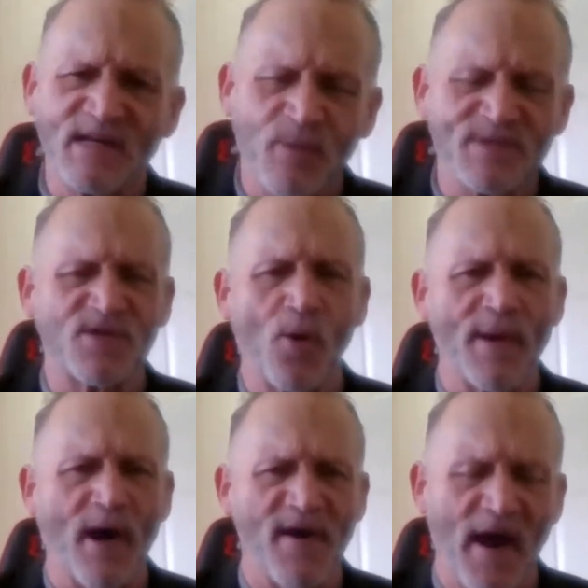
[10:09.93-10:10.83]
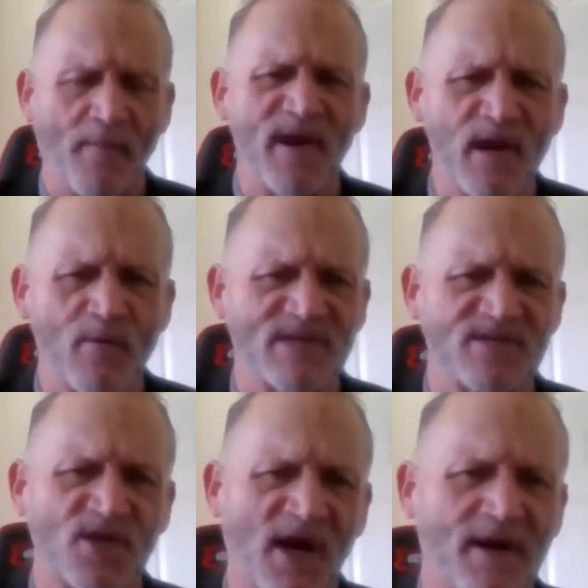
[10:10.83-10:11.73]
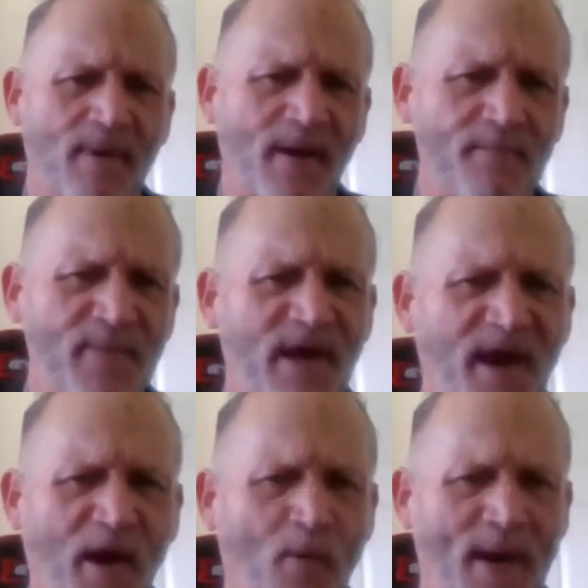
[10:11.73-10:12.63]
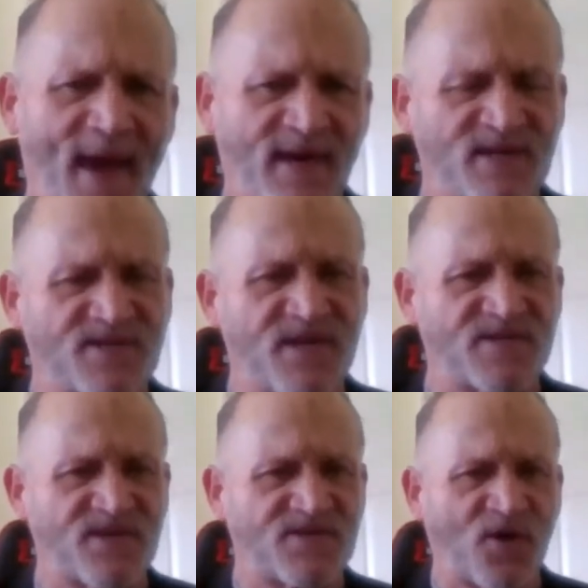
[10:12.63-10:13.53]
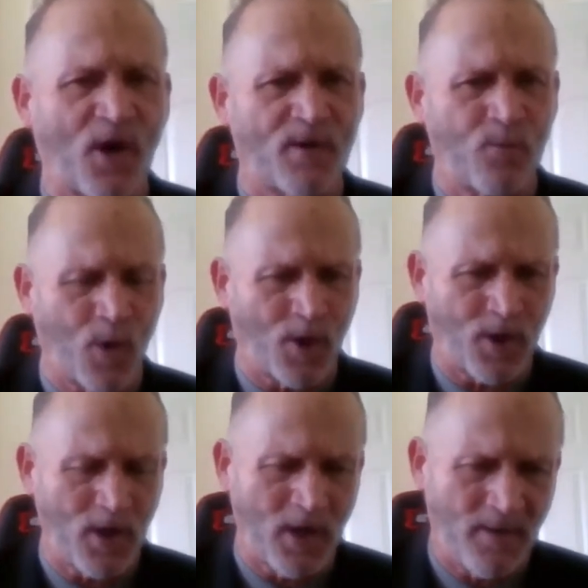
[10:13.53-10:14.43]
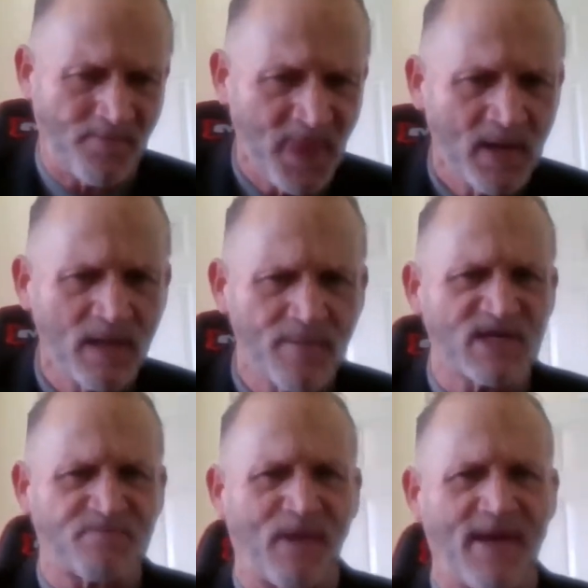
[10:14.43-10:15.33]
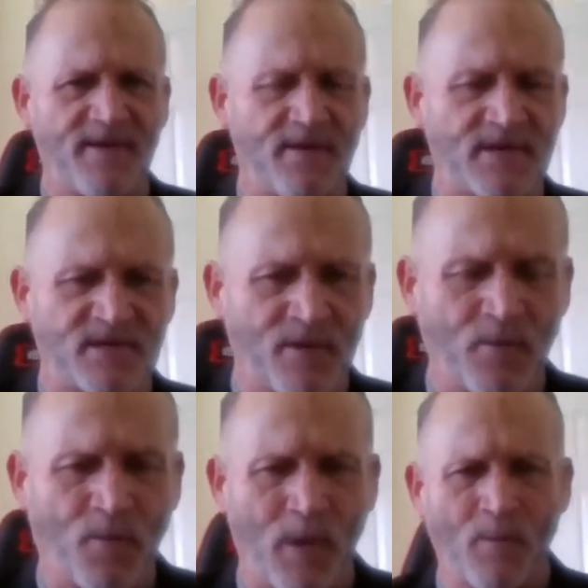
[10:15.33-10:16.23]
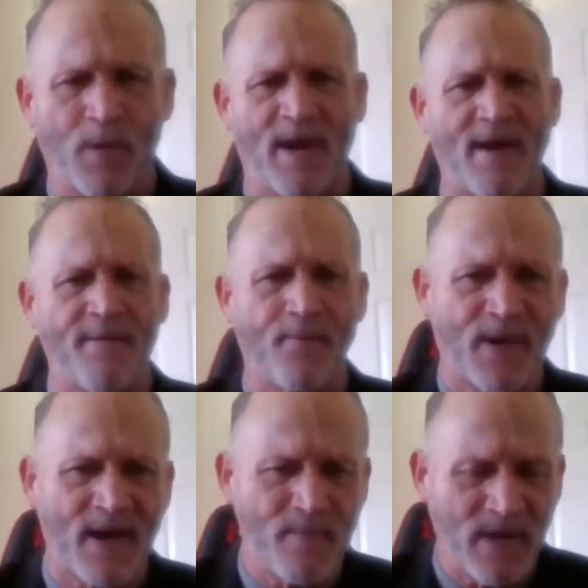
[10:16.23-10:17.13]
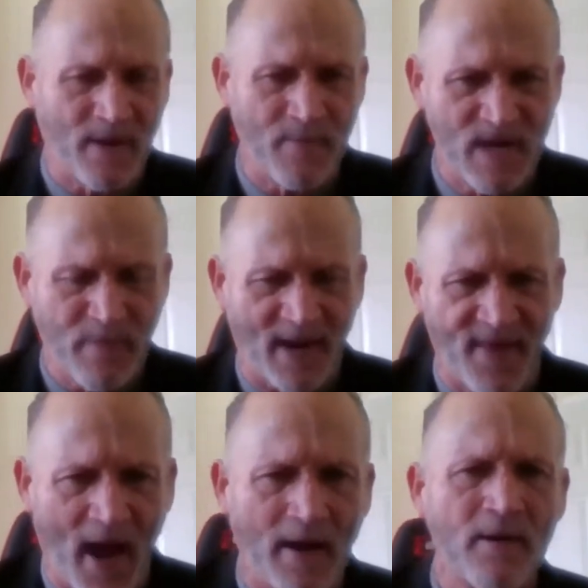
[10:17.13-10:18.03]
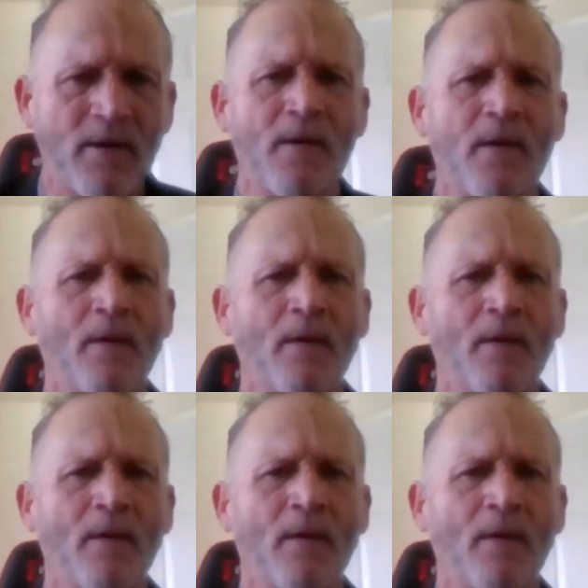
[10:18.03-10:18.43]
that's what's going on now. But anyways, I was talking about being a heroin addict is hard work. Let me explain what I mean by that